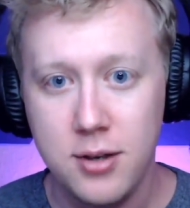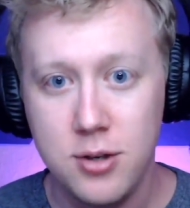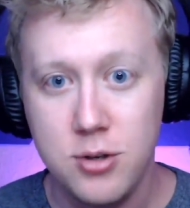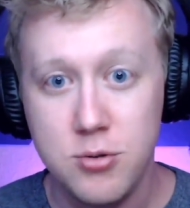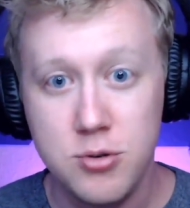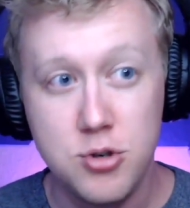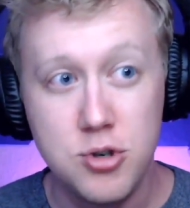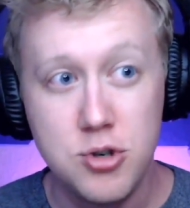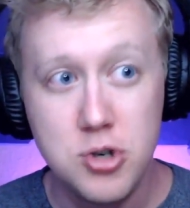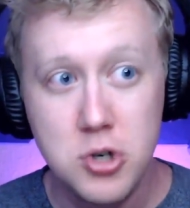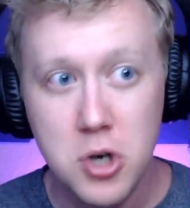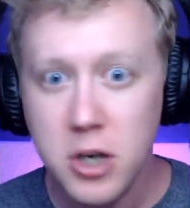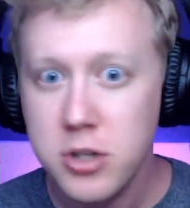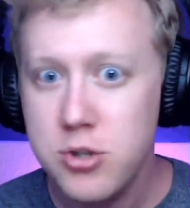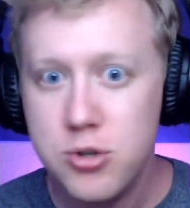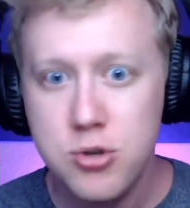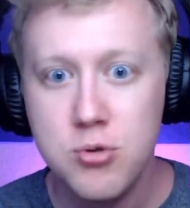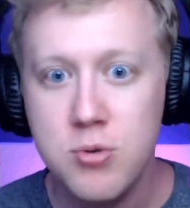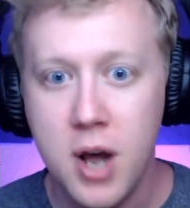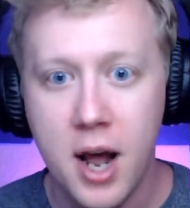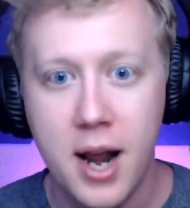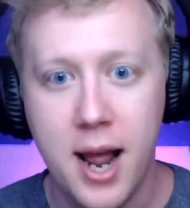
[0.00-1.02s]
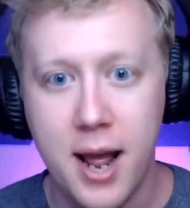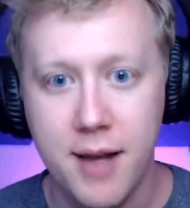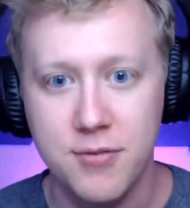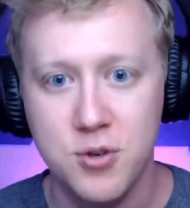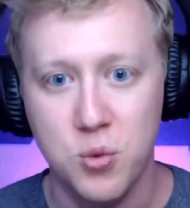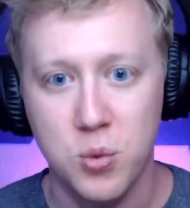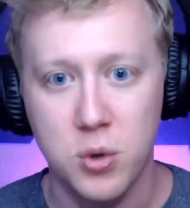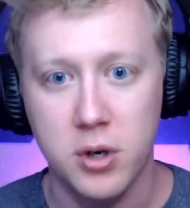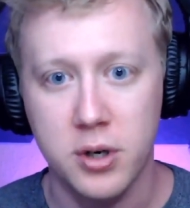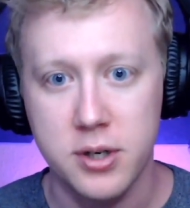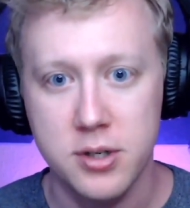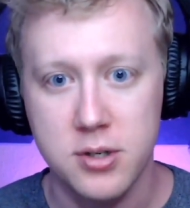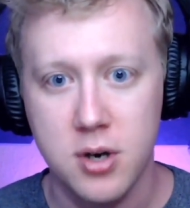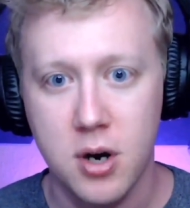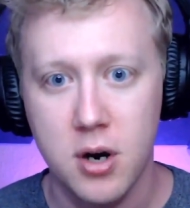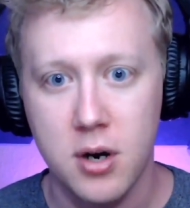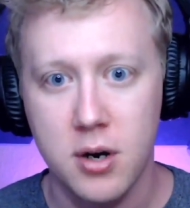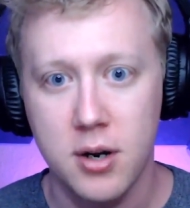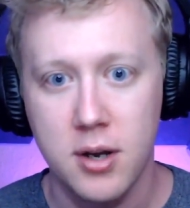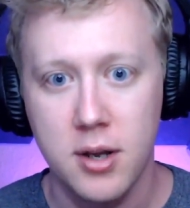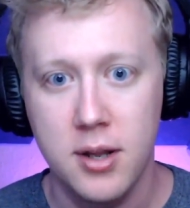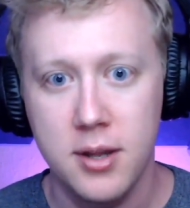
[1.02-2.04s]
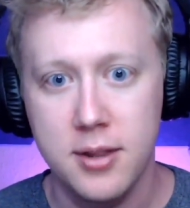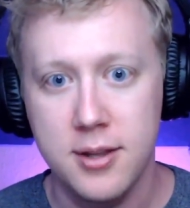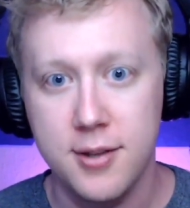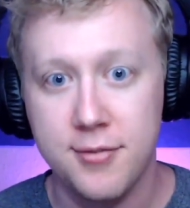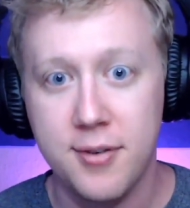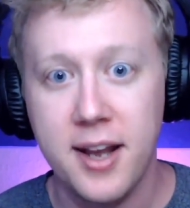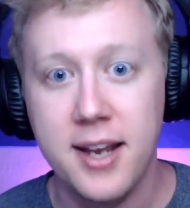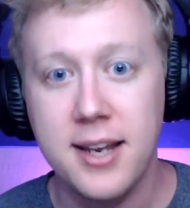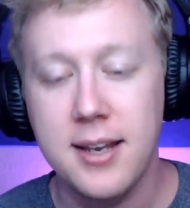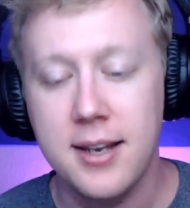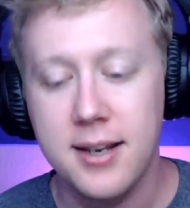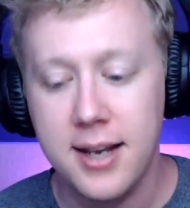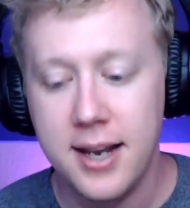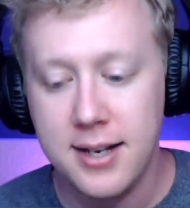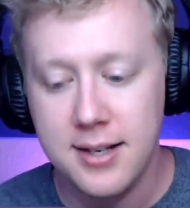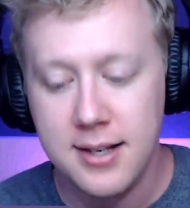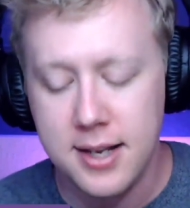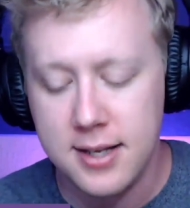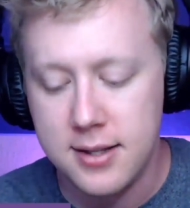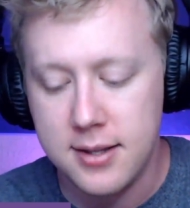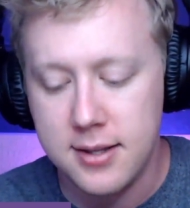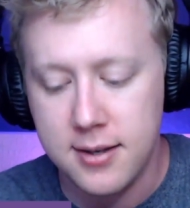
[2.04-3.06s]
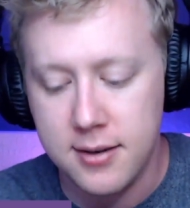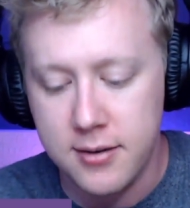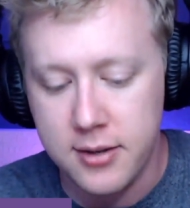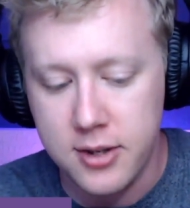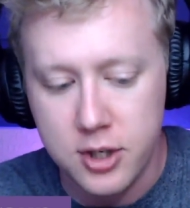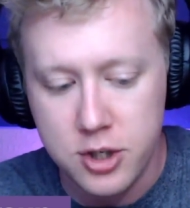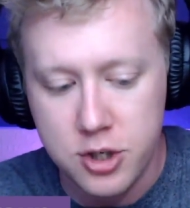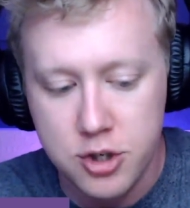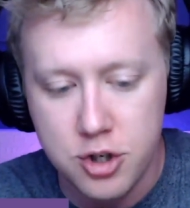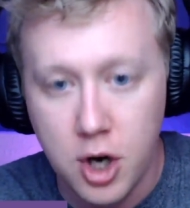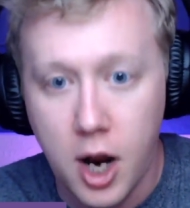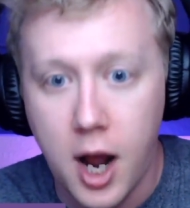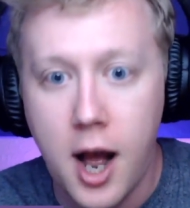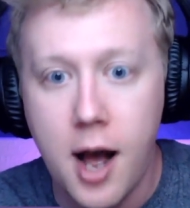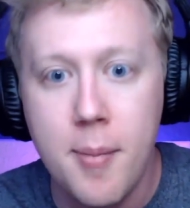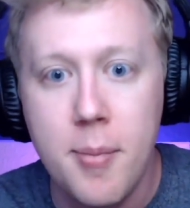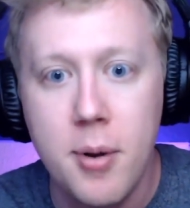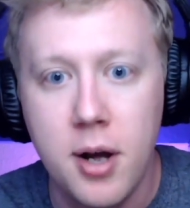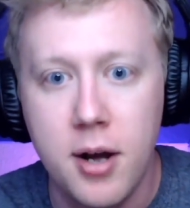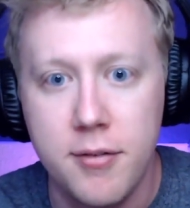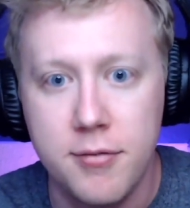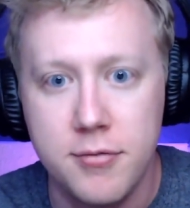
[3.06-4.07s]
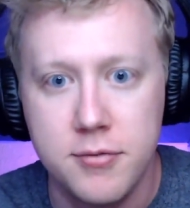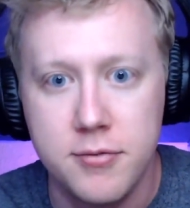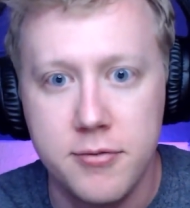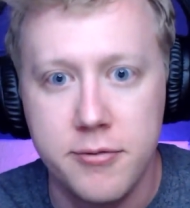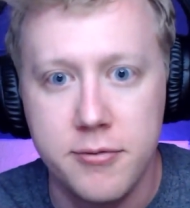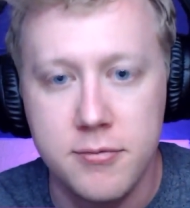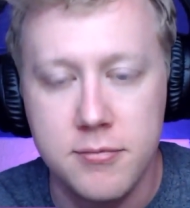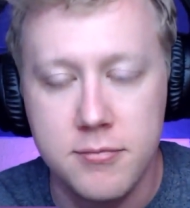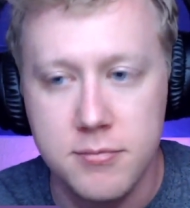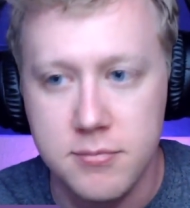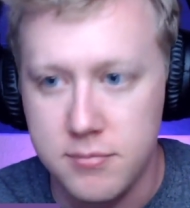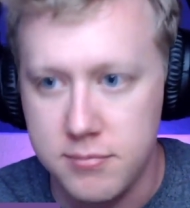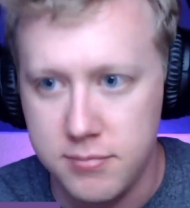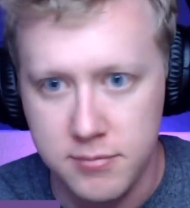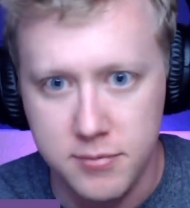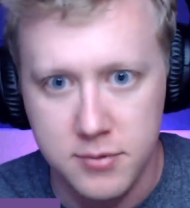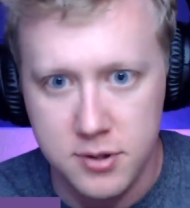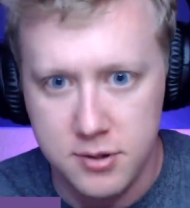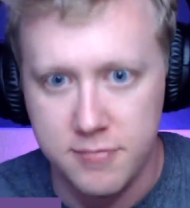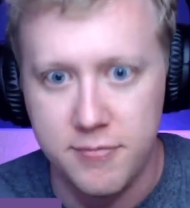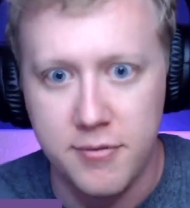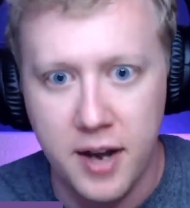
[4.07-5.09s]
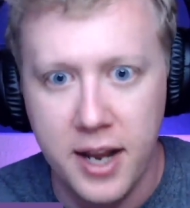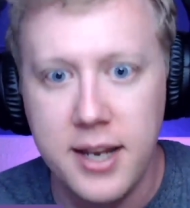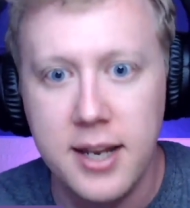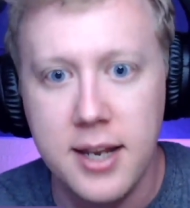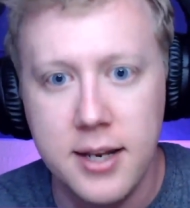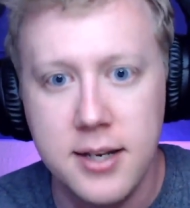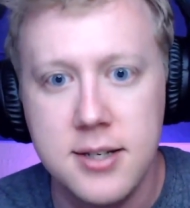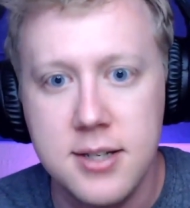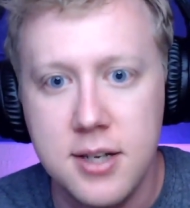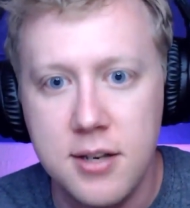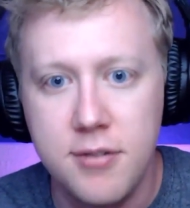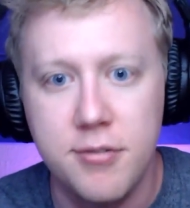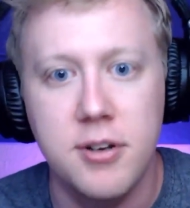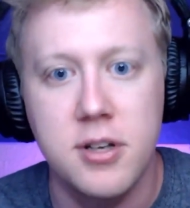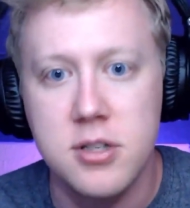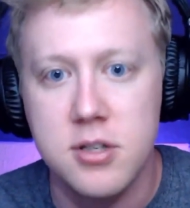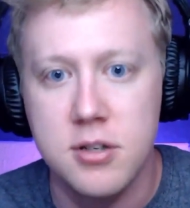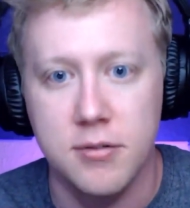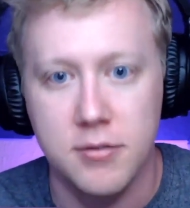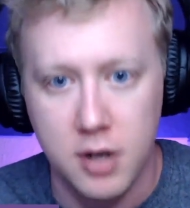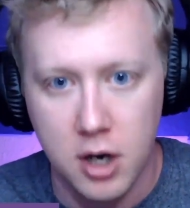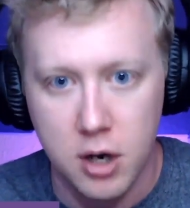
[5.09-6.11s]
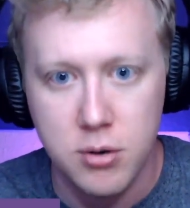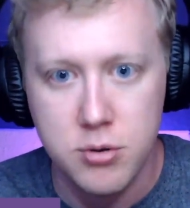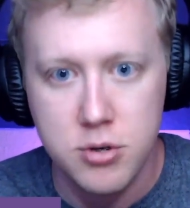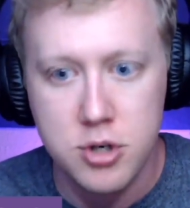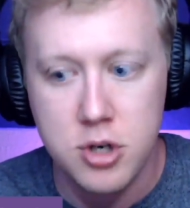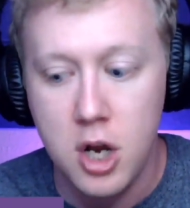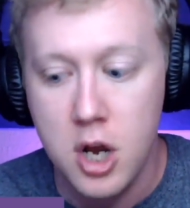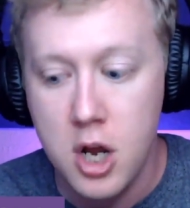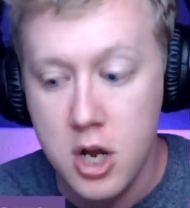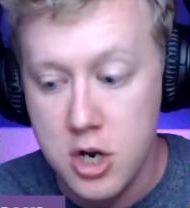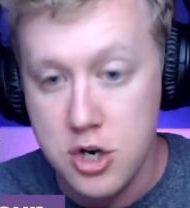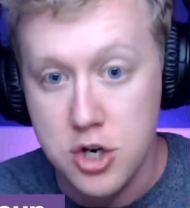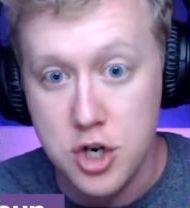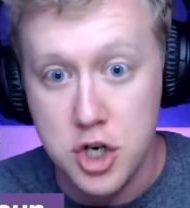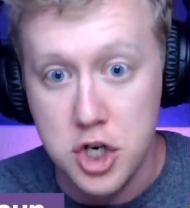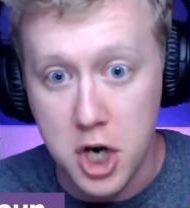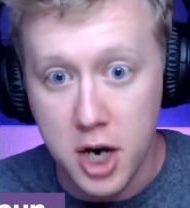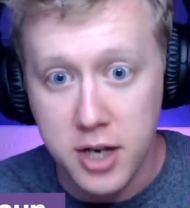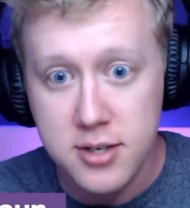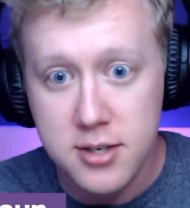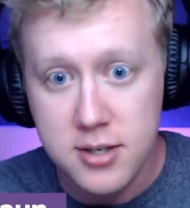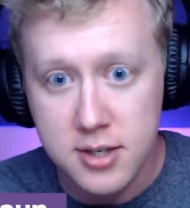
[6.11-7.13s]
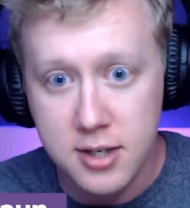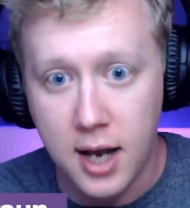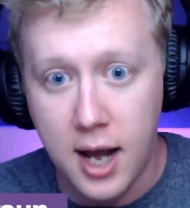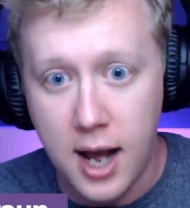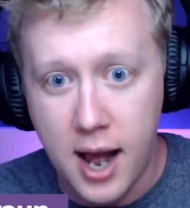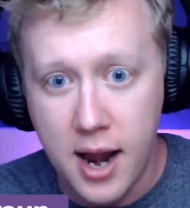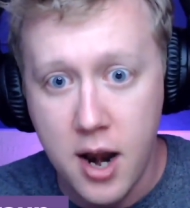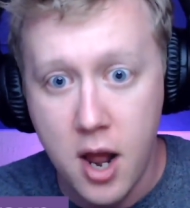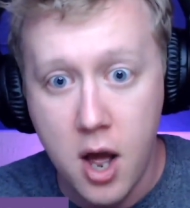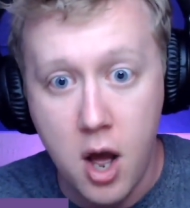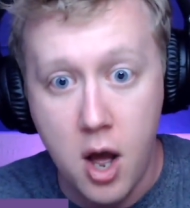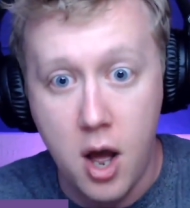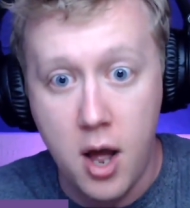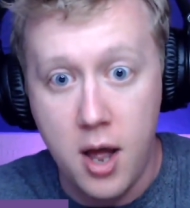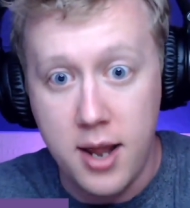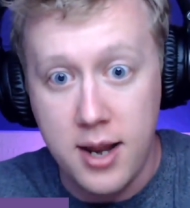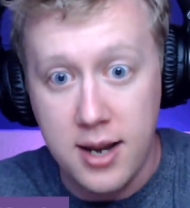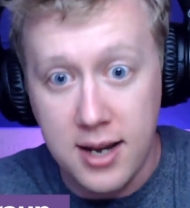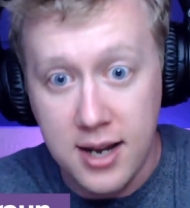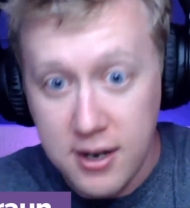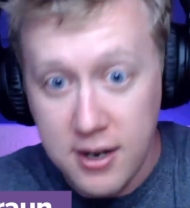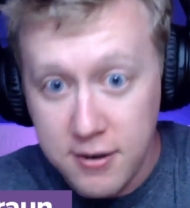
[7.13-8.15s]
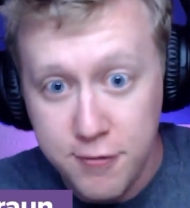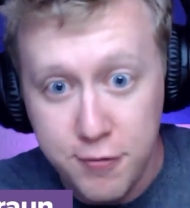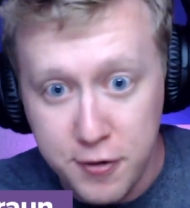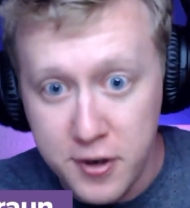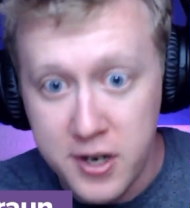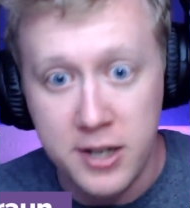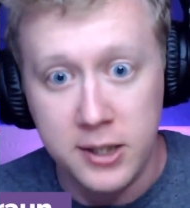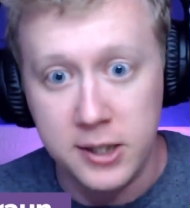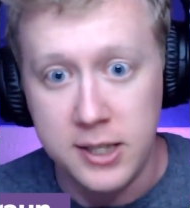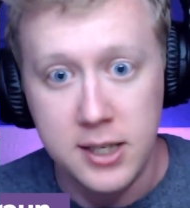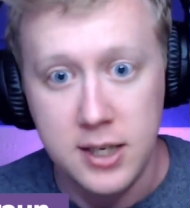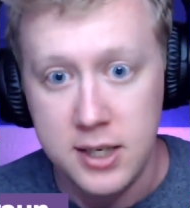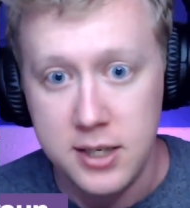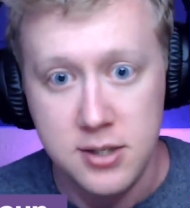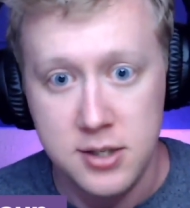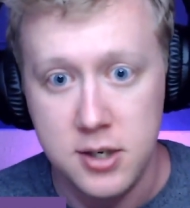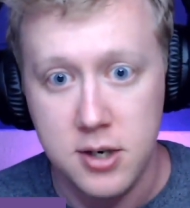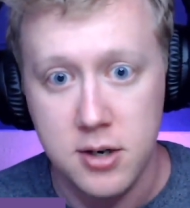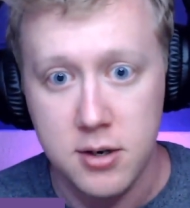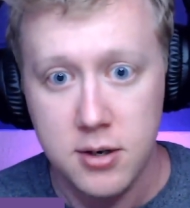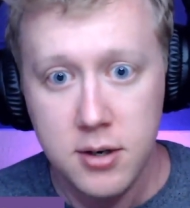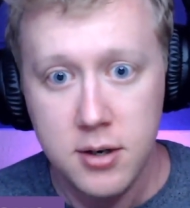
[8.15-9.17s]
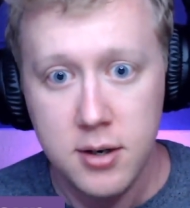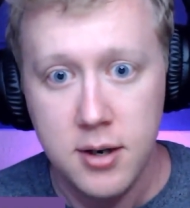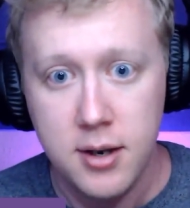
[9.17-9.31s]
You just do not have to work as hard. The Viking, the job of Viking defensive coach just got infinitely easier.